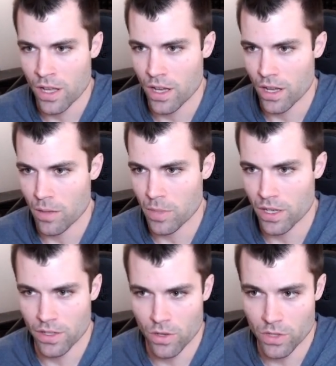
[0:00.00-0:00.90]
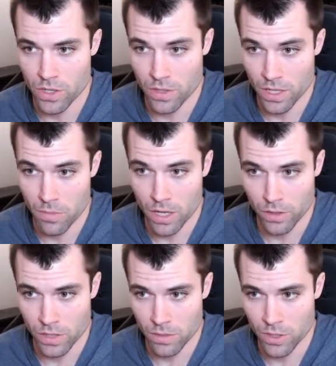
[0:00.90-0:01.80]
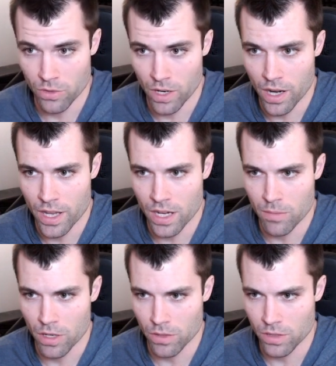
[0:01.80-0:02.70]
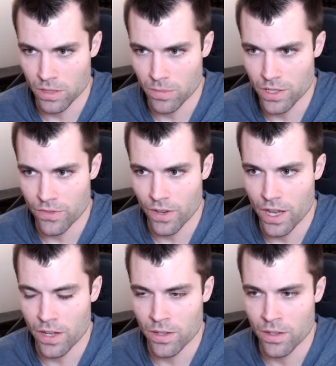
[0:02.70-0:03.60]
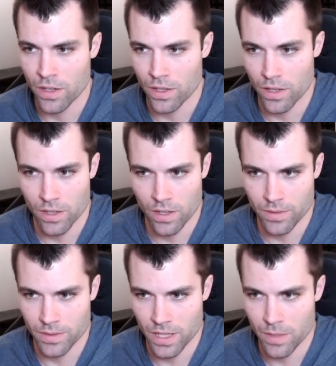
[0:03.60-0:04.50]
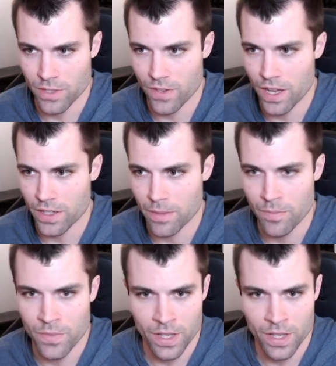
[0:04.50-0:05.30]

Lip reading: but know that you need a MongoDB URI and a MongoDB file or a database file name